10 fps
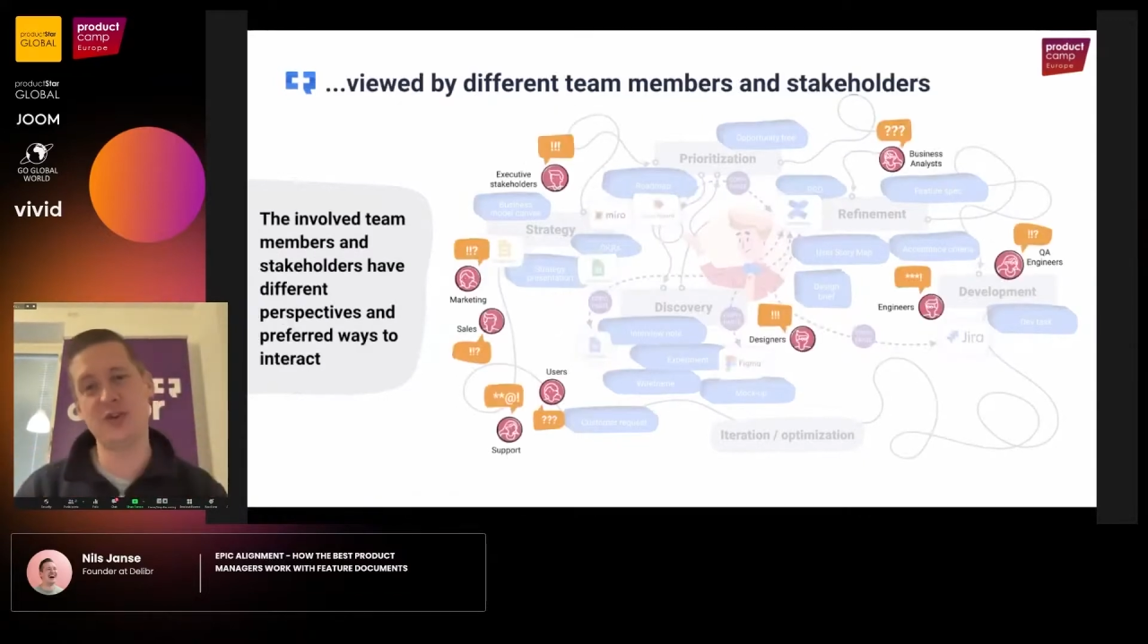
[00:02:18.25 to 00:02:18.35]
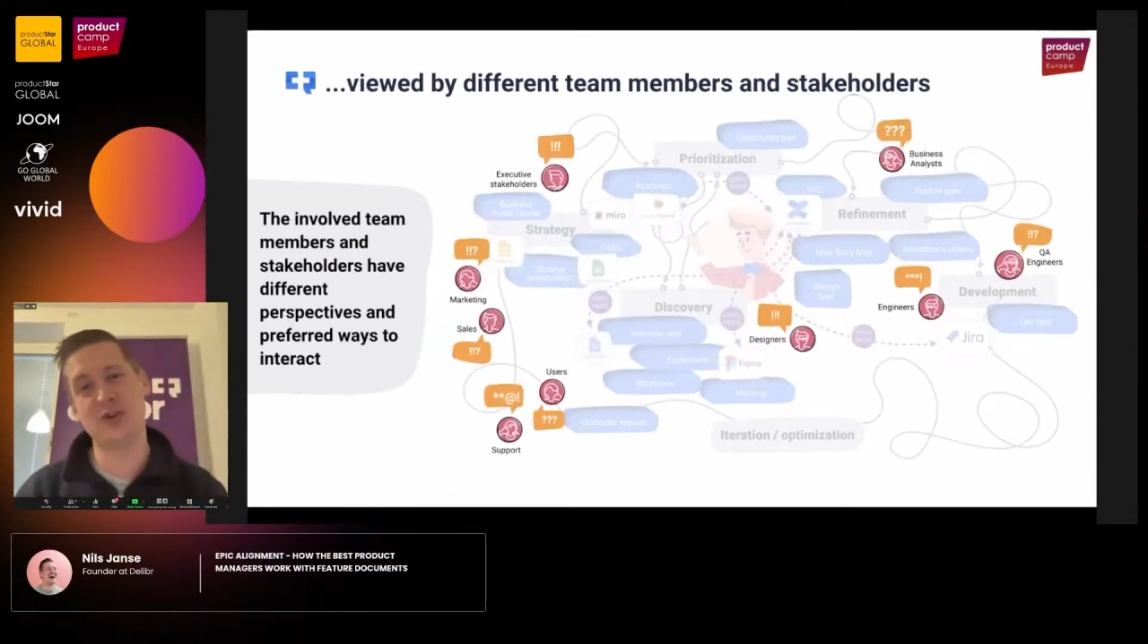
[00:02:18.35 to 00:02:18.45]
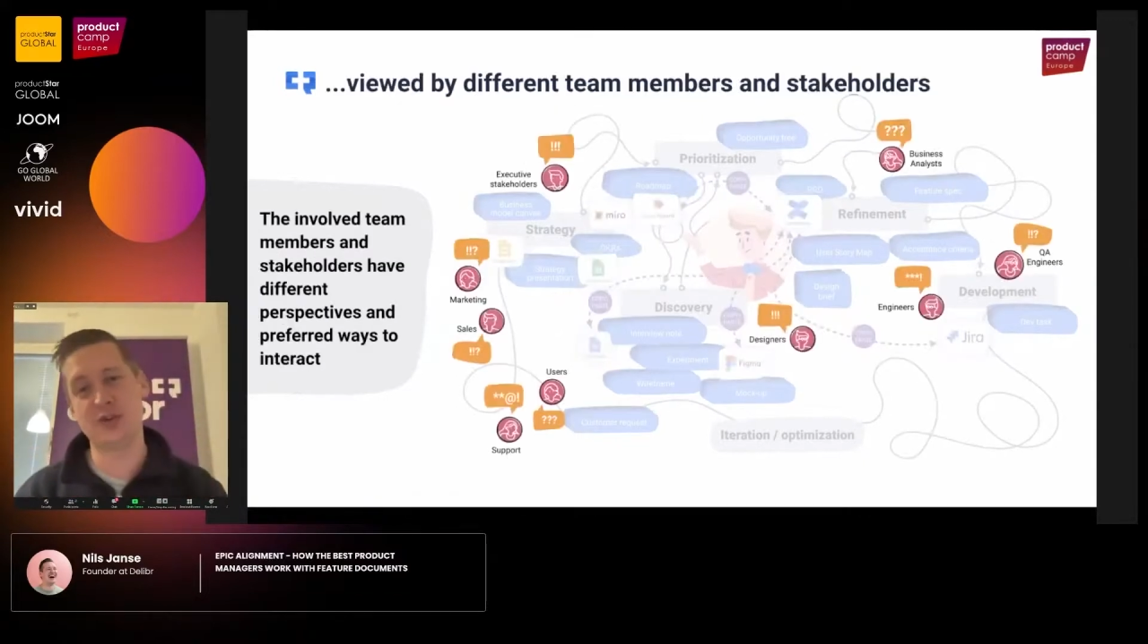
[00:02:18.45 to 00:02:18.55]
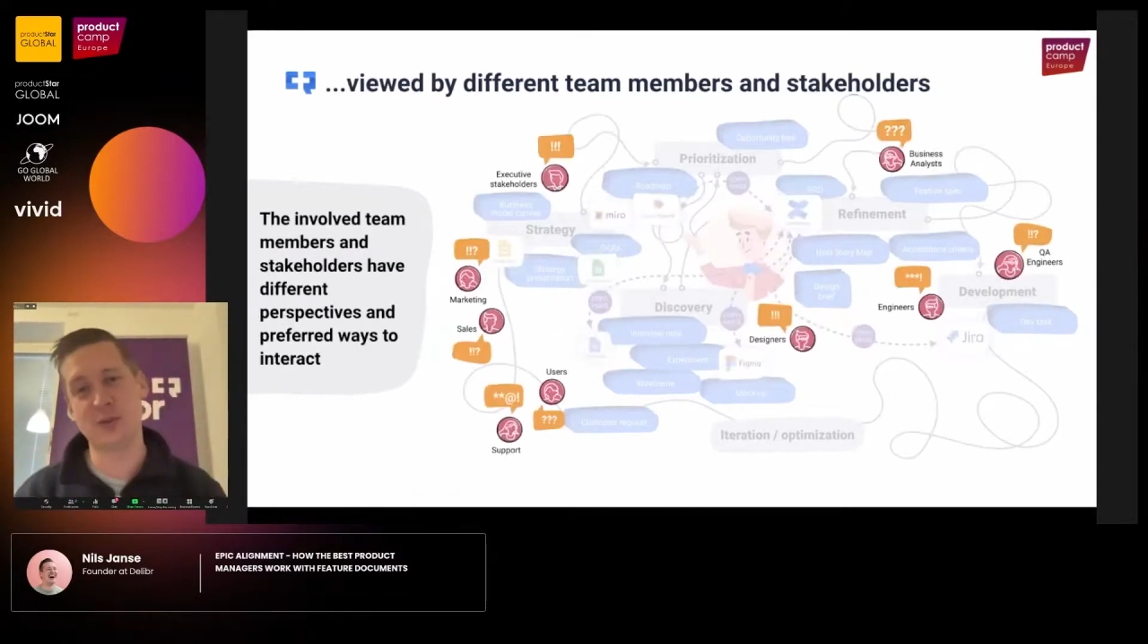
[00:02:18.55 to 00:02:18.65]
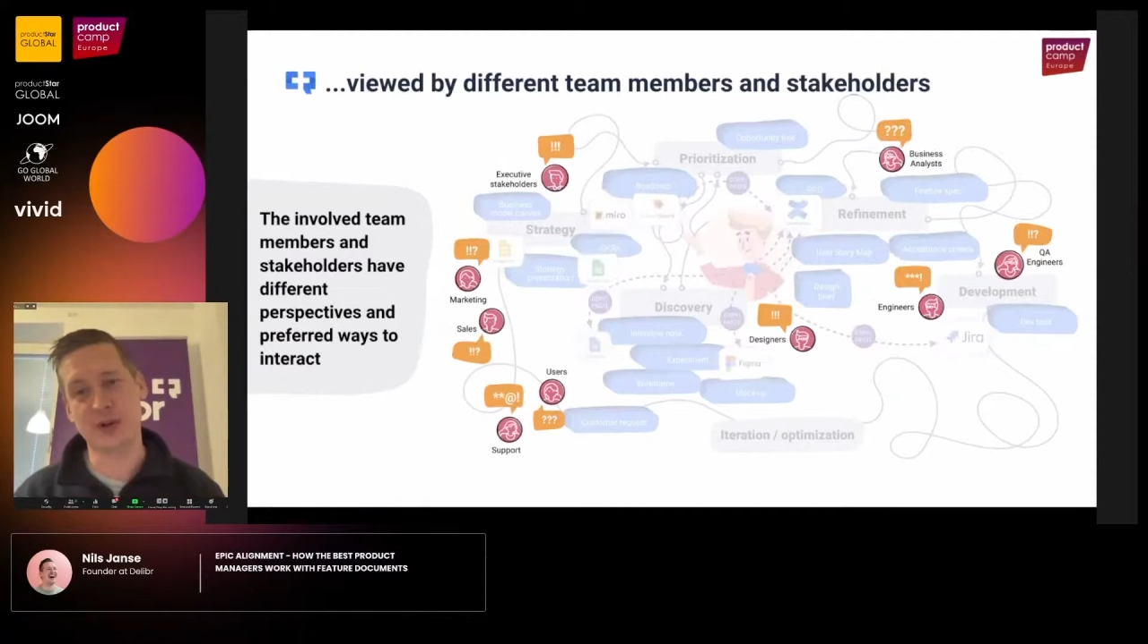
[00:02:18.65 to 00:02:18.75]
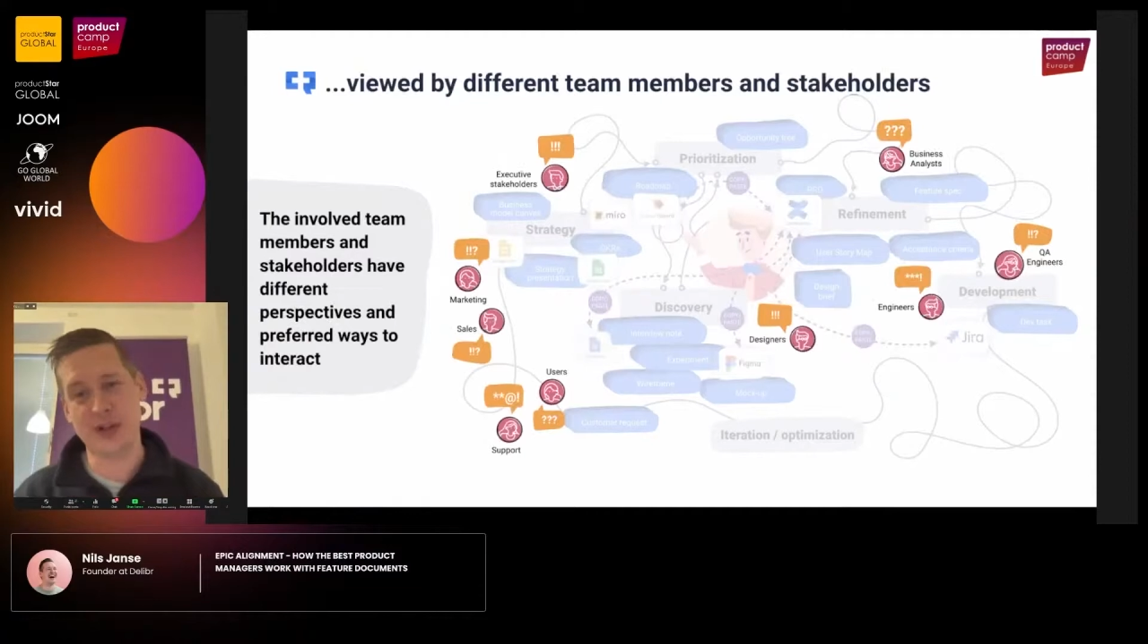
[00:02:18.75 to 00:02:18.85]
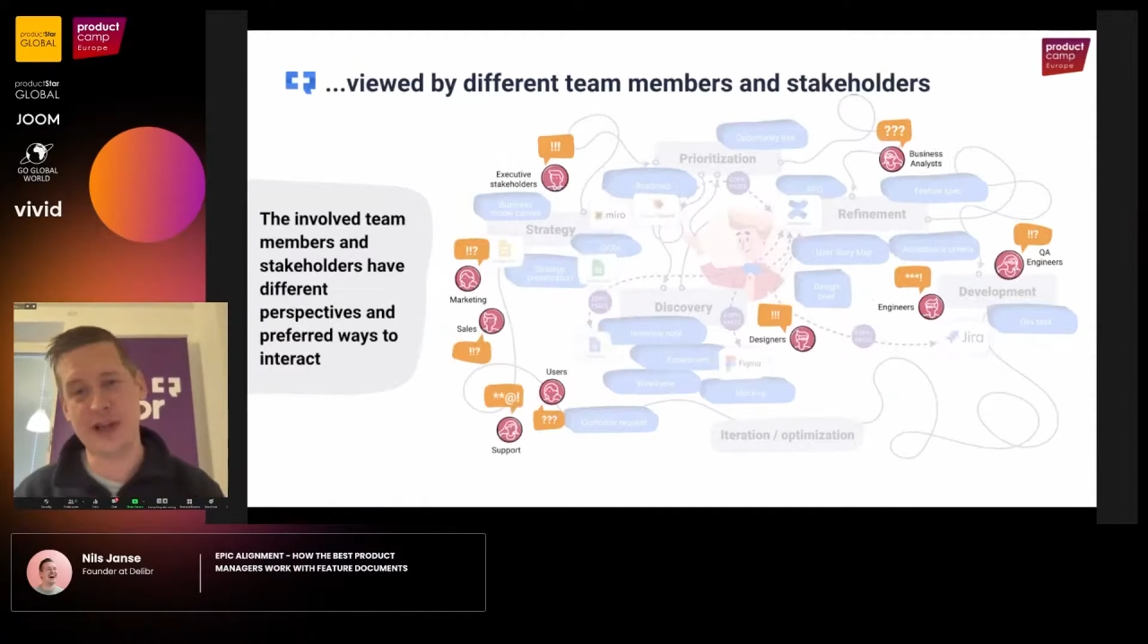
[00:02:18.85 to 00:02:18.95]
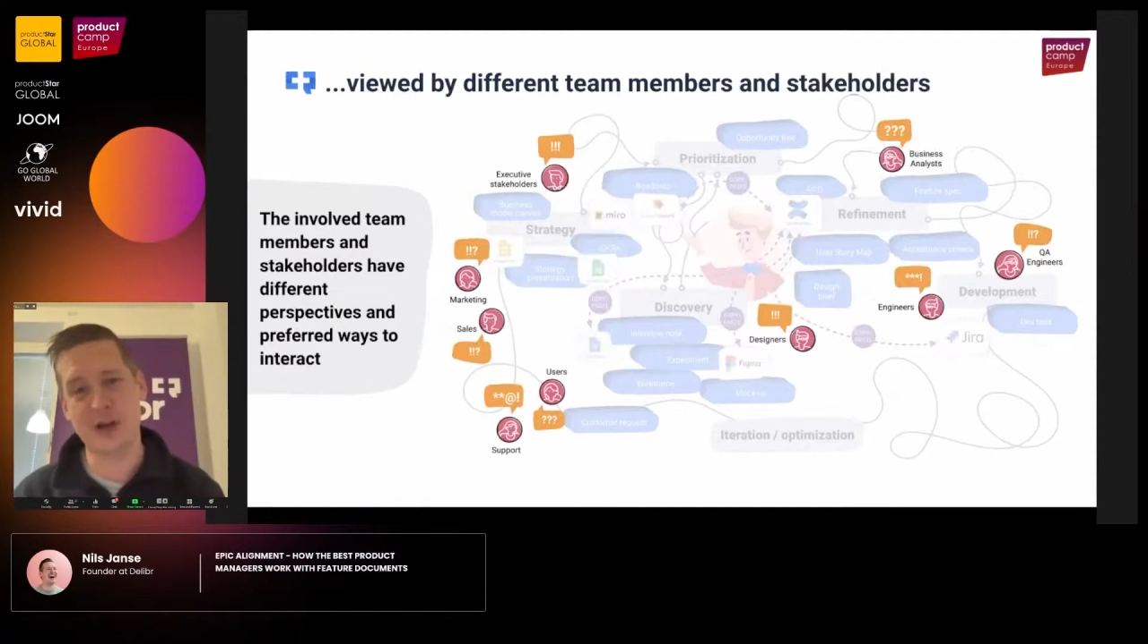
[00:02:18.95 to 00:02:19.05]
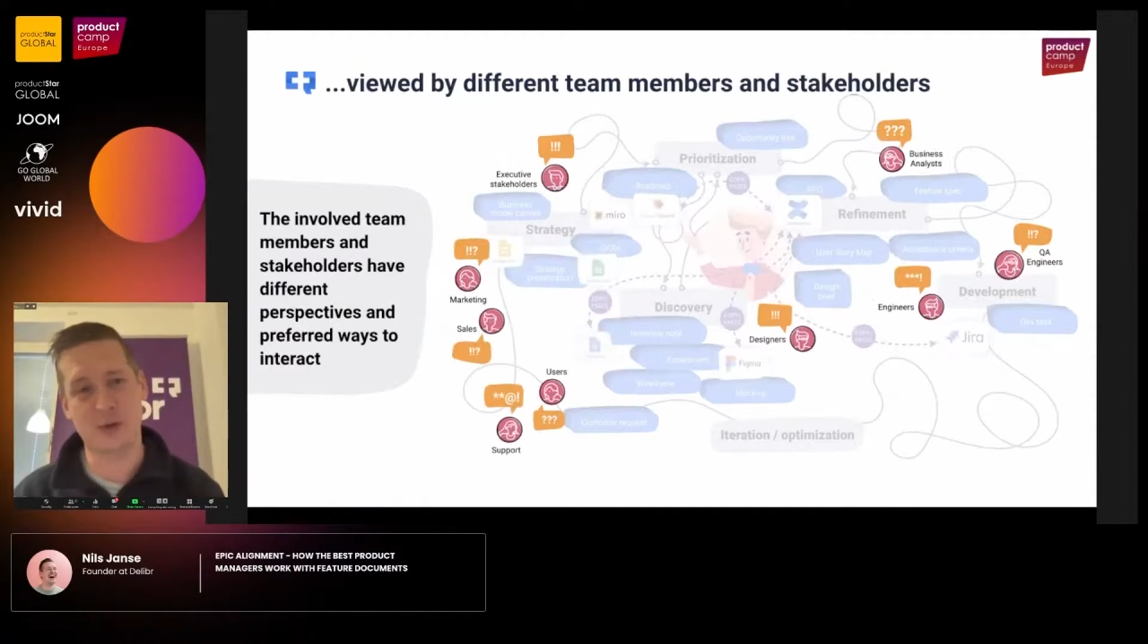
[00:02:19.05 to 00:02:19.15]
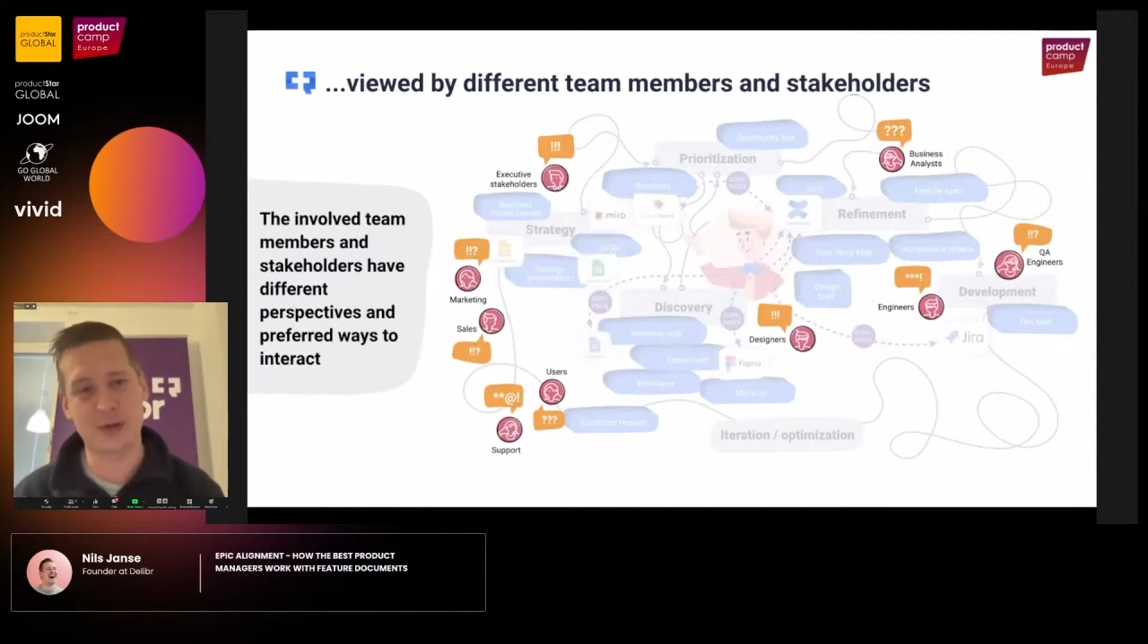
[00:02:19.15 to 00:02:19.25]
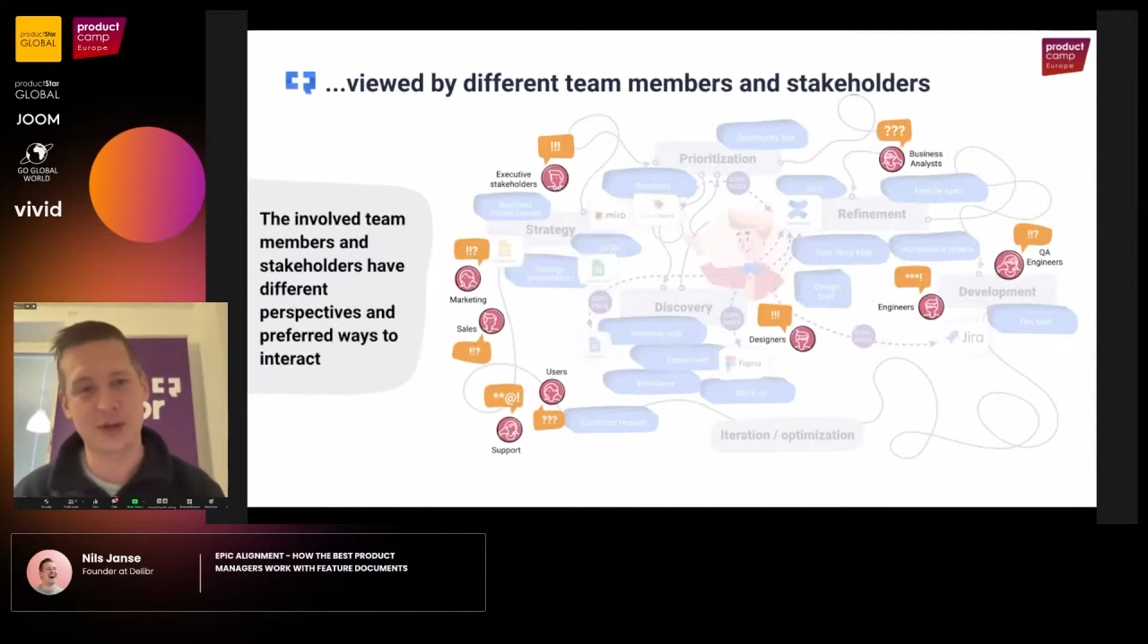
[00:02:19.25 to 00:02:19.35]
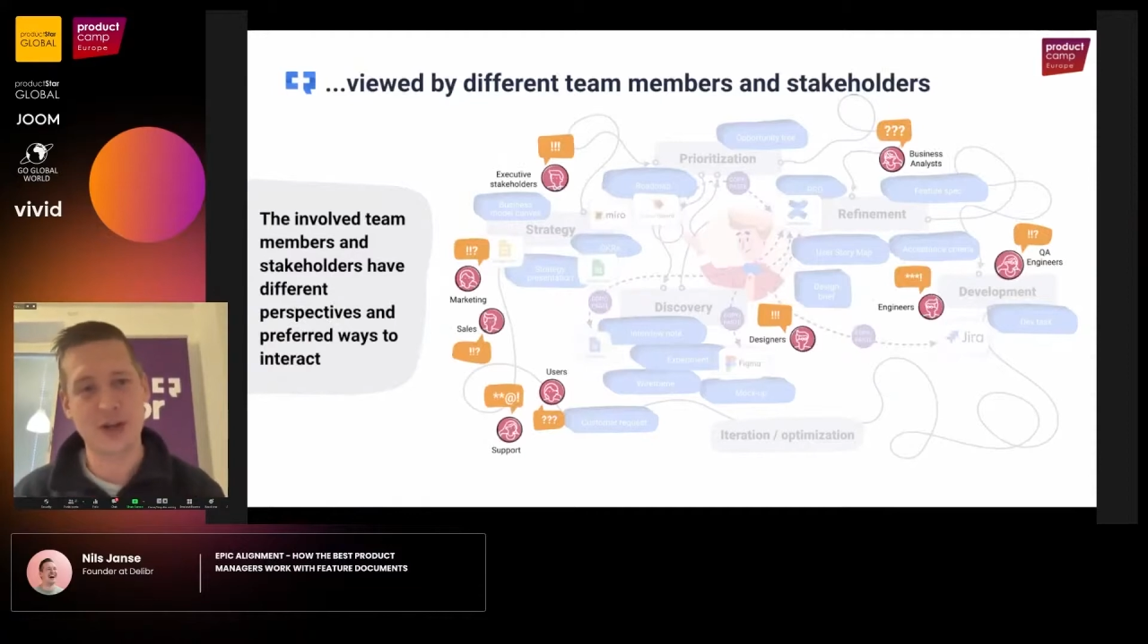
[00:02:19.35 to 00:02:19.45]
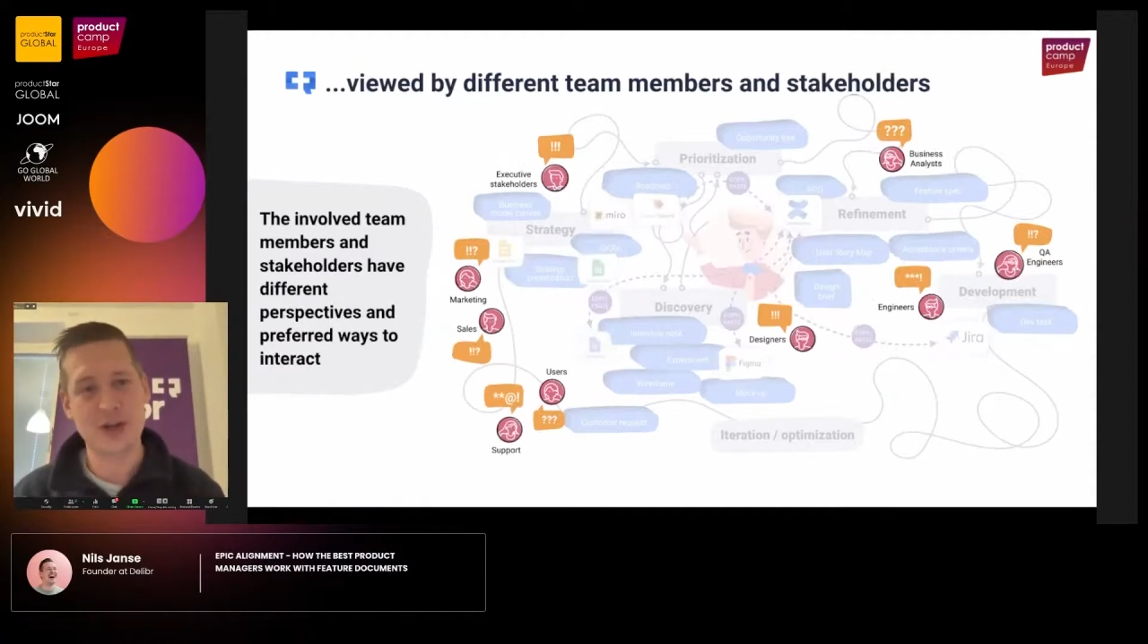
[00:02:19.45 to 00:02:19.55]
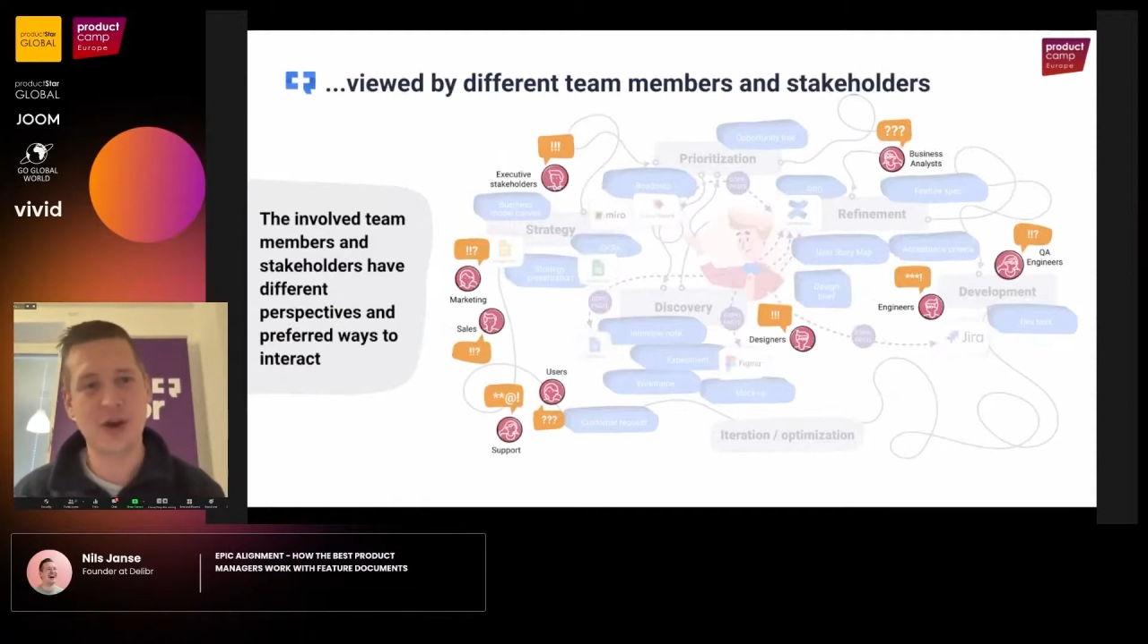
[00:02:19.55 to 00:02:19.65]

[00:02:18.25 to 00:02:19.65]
you're not working alone.